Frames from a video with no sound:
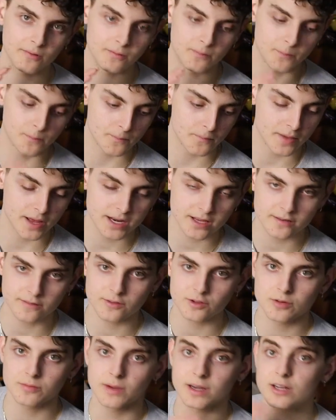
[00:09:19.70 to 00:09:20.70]
many of
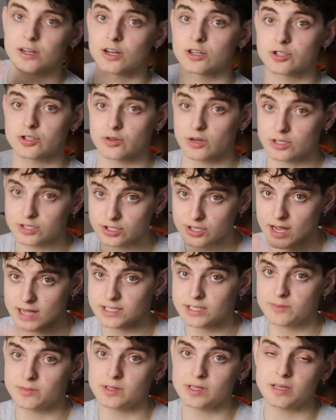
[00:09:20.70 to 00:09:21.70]
you might not trust
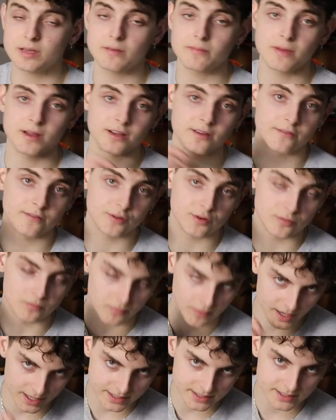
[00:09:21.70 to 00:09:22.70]
ChatGPT, many of you
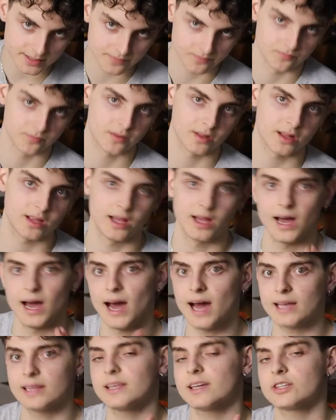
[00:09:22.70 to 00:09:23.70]
might.
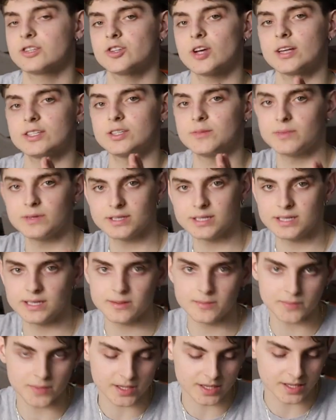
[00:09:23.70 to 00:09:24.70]
I like
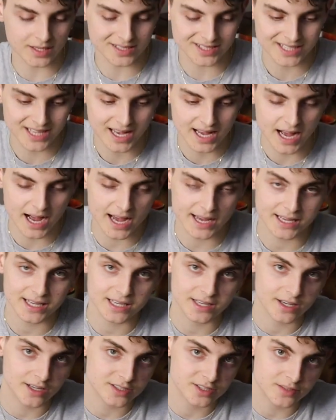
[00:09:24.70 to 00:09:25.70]
ChatGPT because I can
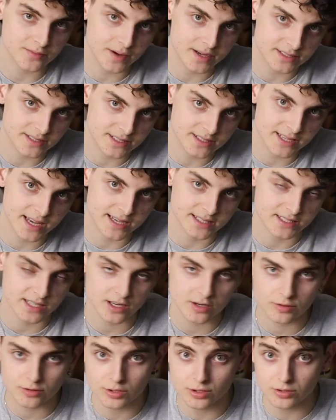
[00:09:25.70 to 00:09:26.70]
customize the text. I
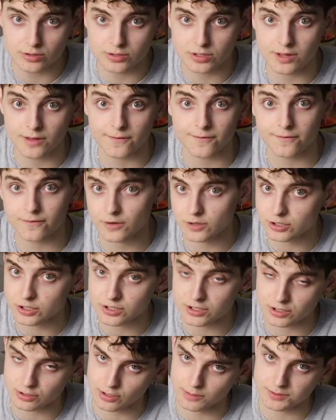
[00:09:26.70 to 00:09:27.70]
don't use the first
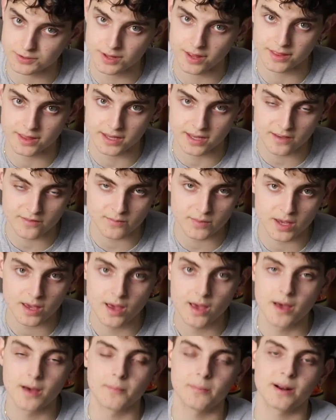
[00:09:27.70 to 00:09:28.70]
description that they give me,
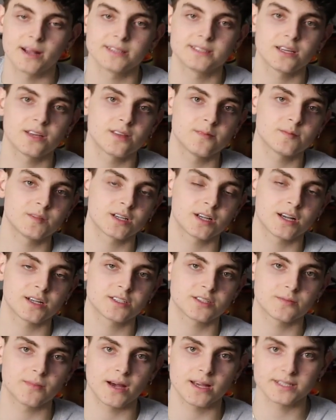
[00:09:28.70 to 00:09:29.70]
but I tell them to
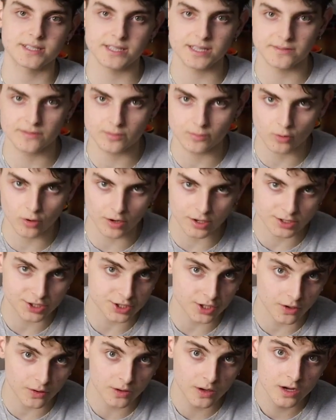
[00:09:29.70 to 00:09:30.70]
customize it even more.
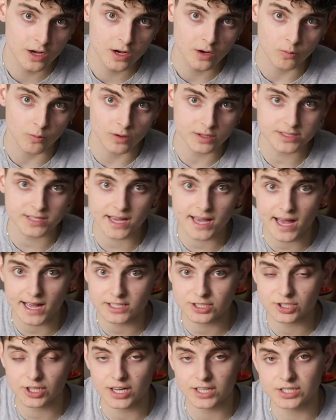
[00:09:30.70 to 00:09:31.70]
So once I
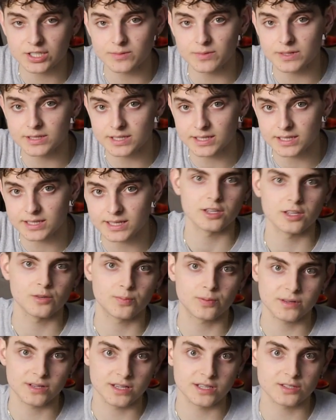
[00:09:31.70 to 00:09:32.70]
asked ChatGPT, can you
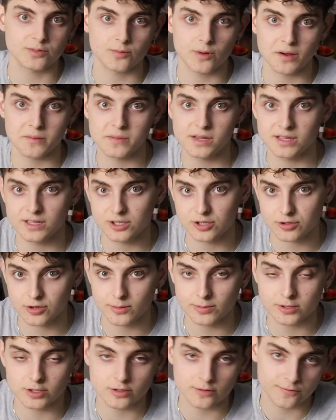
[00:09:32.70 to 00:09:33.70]
please write me a
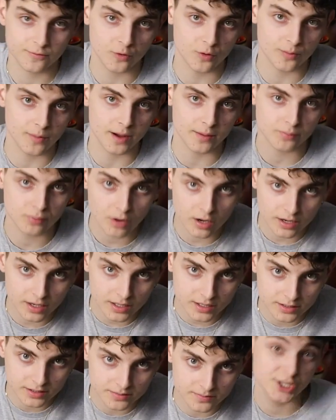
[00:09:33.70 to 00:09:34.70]
description for my
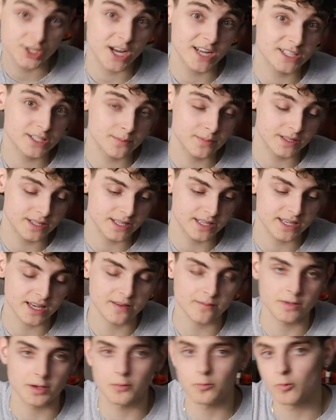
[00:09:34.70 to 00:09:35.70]
product? ChatGPT
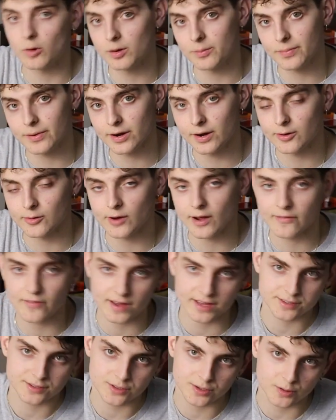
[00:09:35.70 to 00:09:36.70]
gave me 1 paragraph
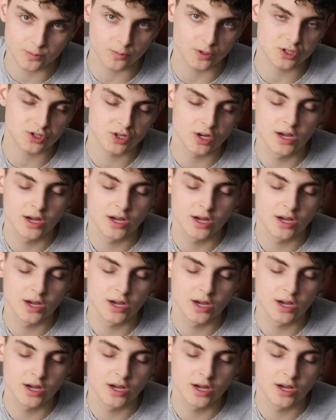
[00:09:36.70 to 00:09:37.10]
answer, which